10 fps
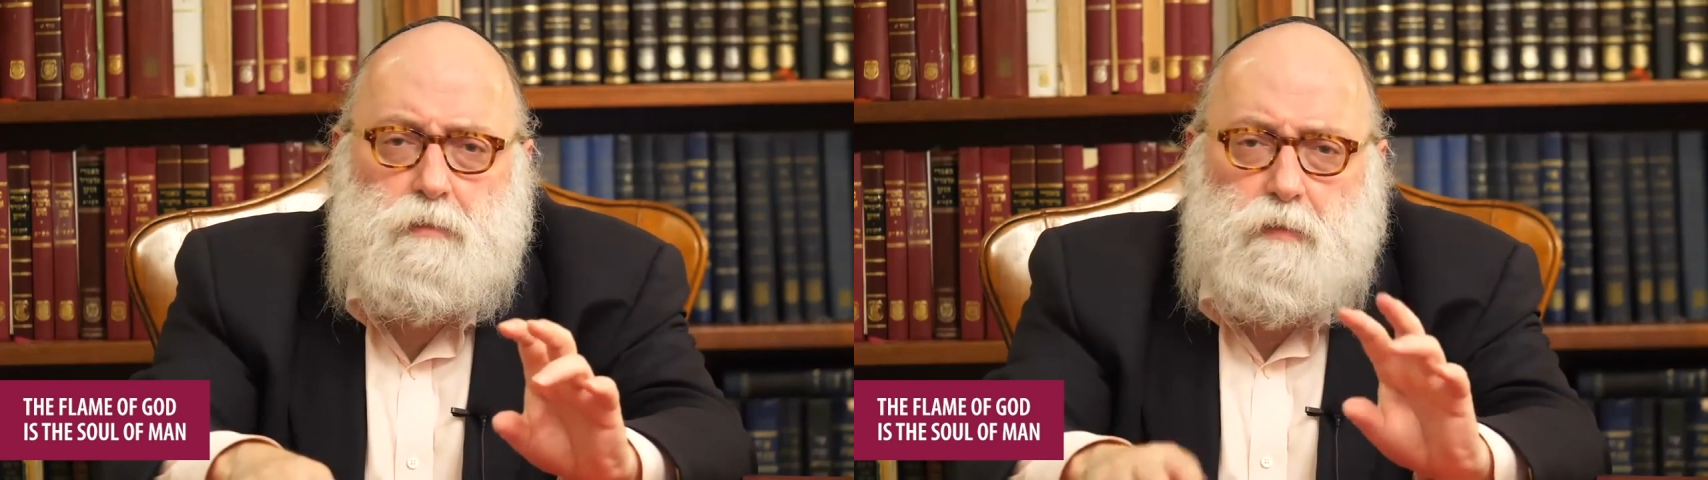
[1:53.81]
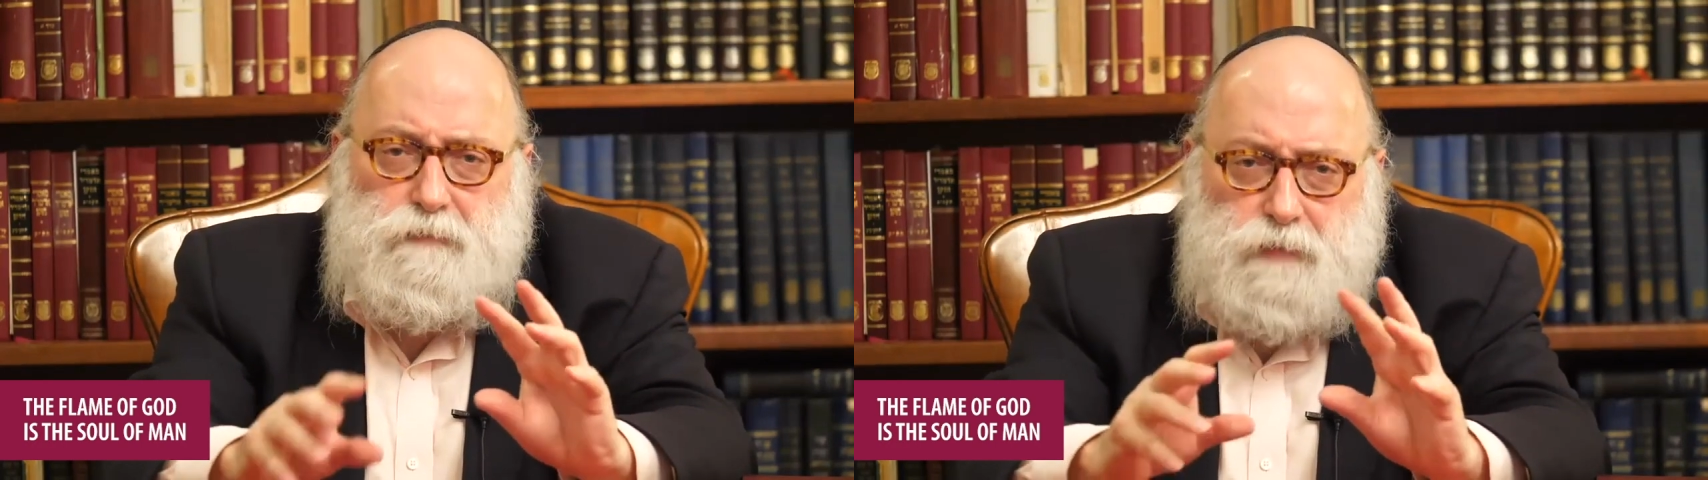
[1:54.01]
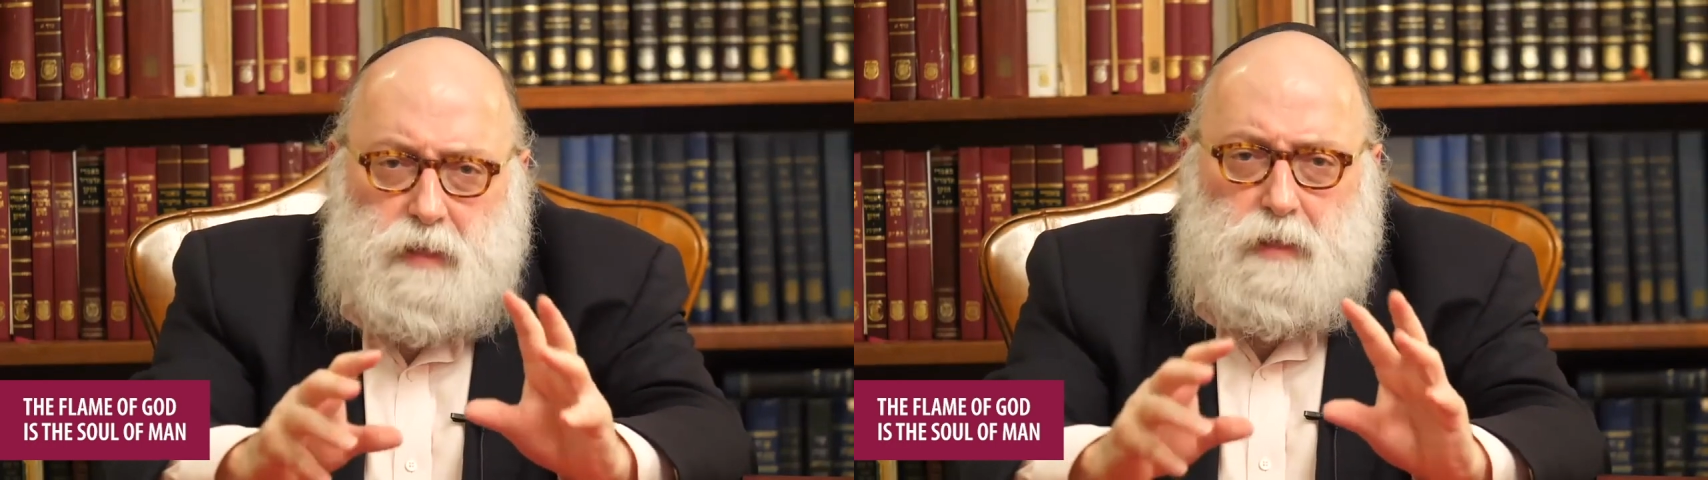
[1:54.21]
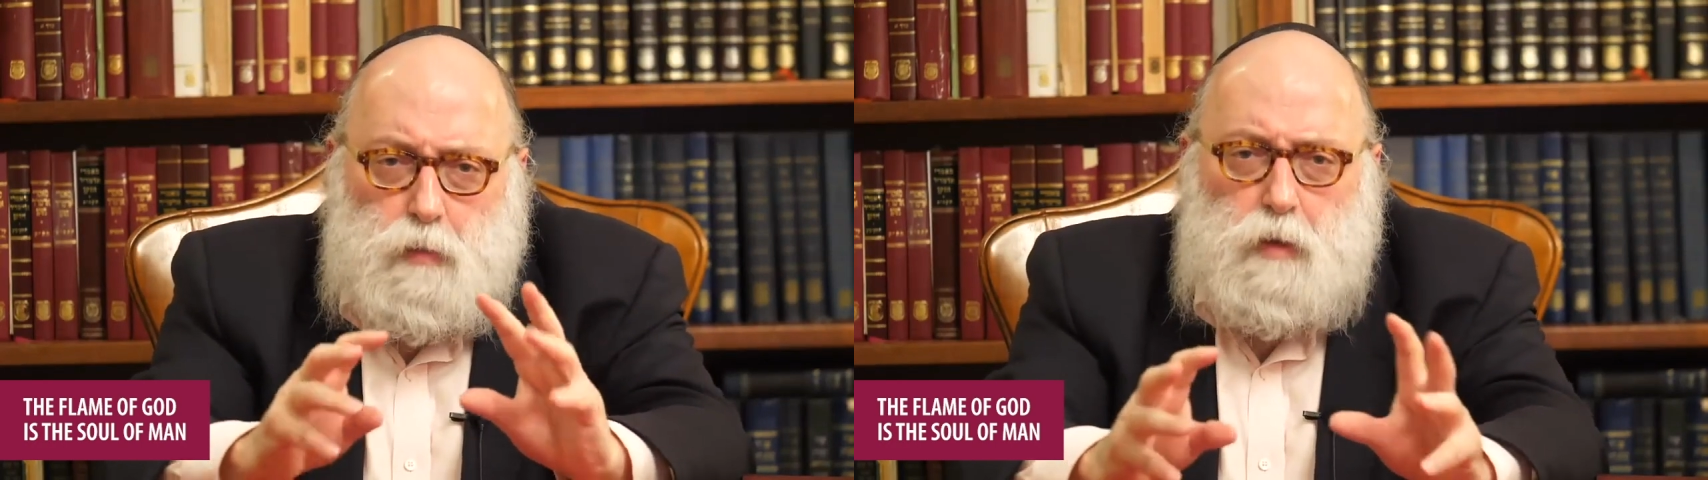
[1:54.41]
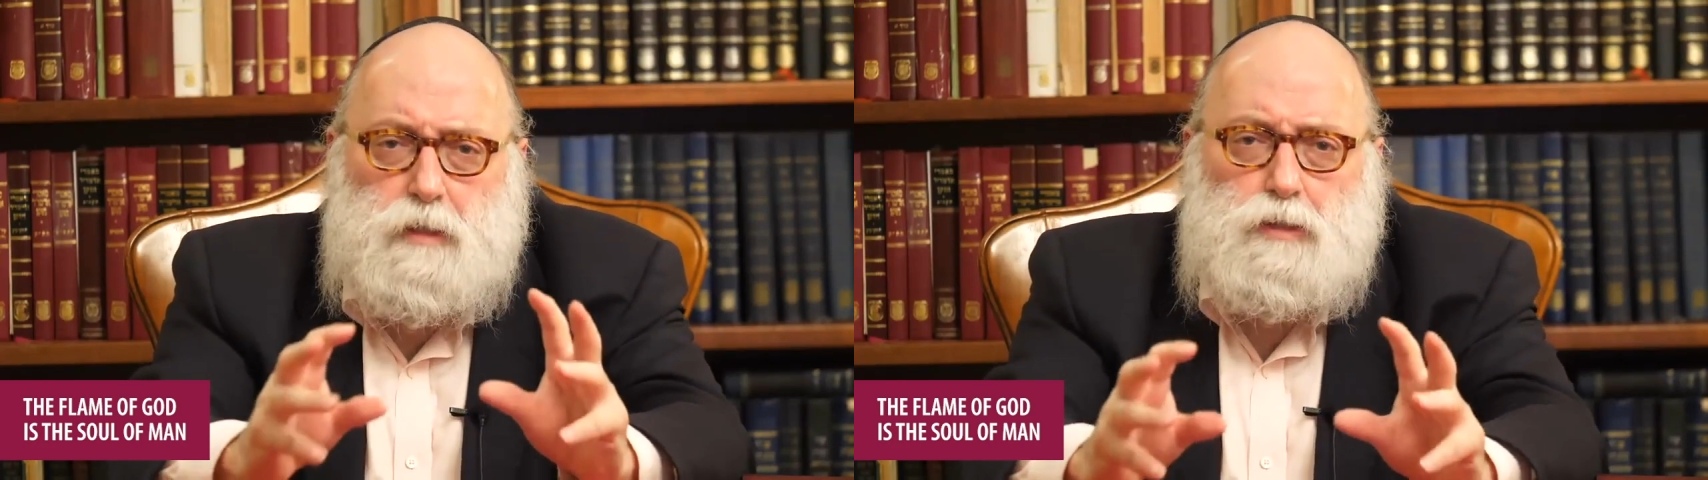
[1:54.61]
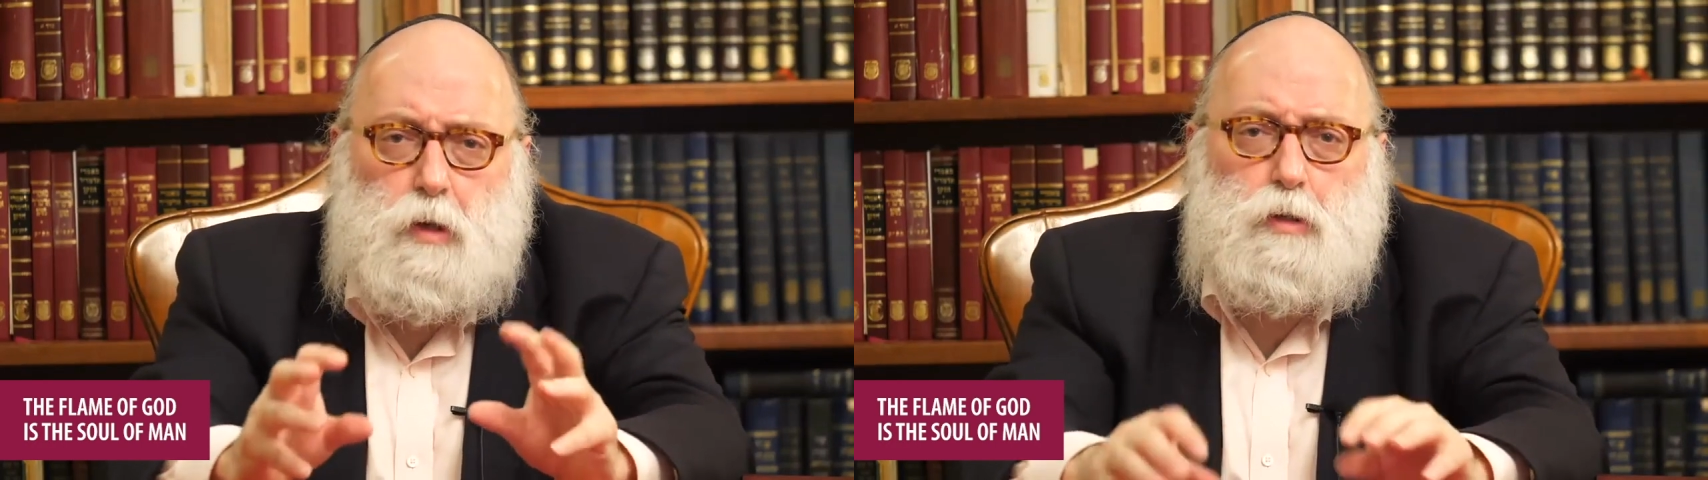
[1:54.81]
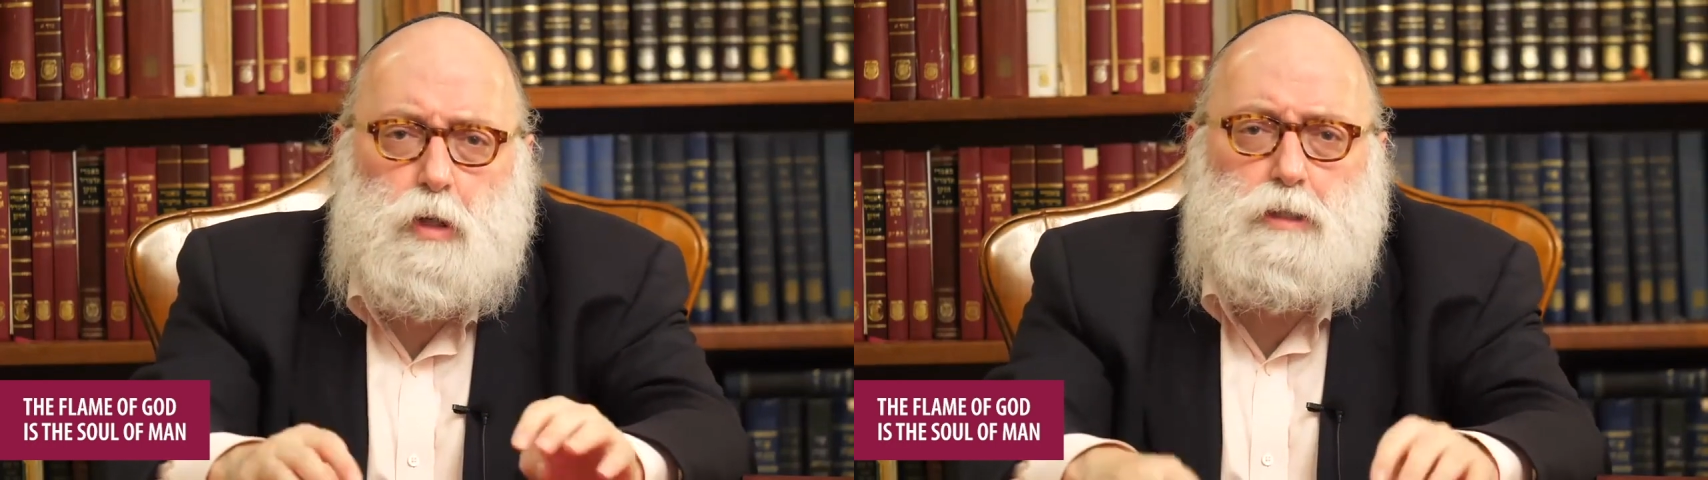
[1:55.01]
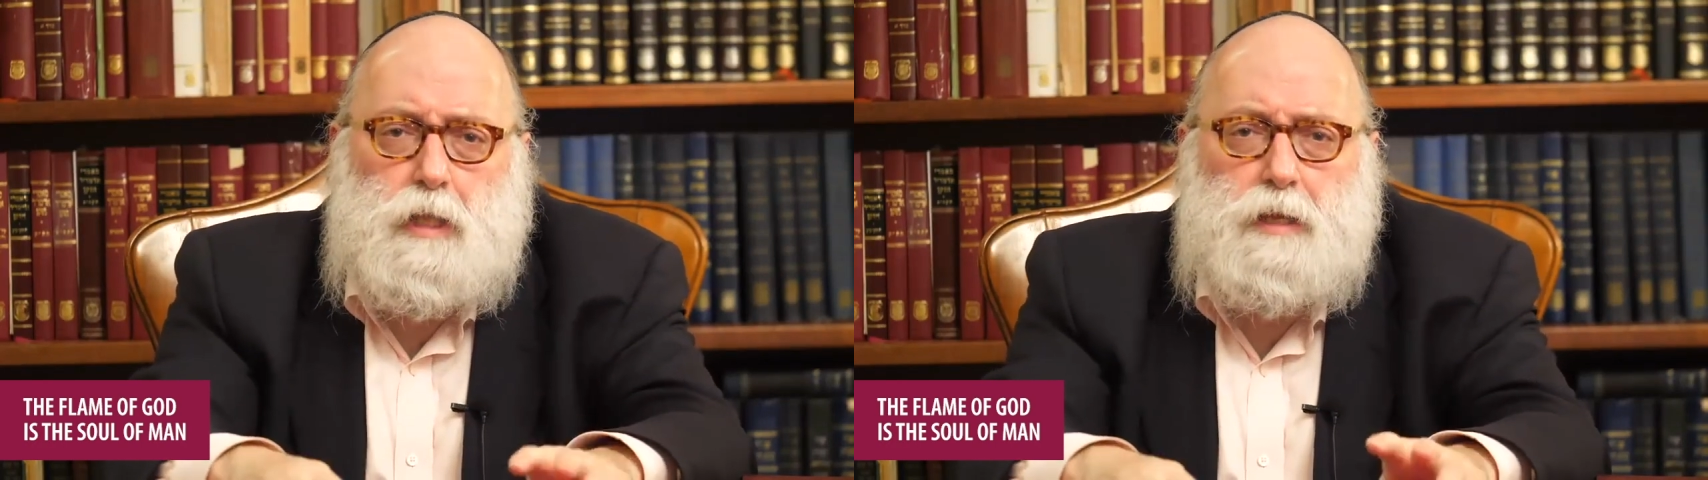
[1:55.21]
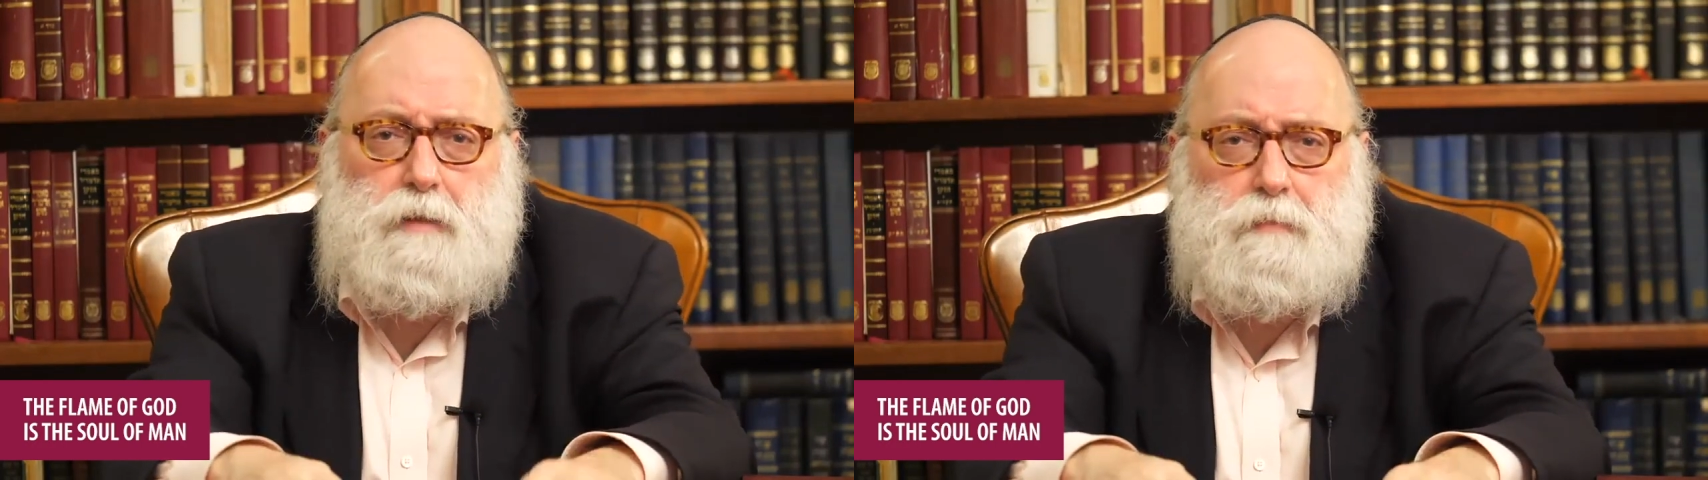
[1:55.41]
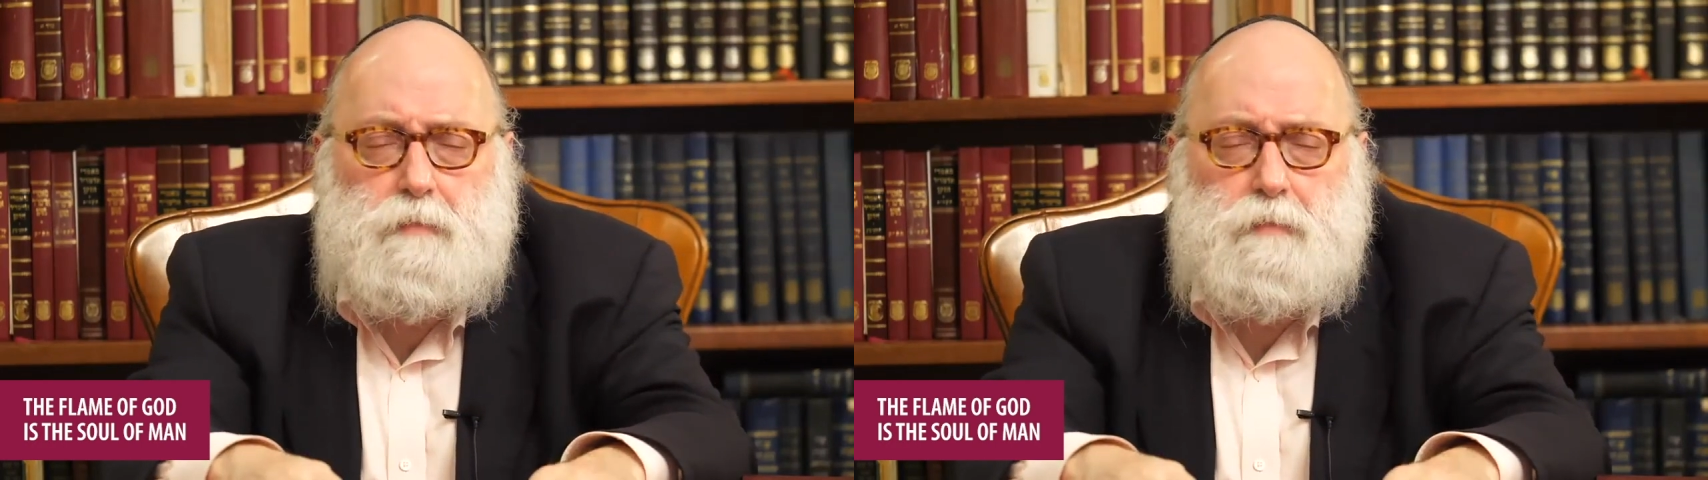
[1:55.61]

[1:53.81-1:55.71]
reflecting what a soul looks like,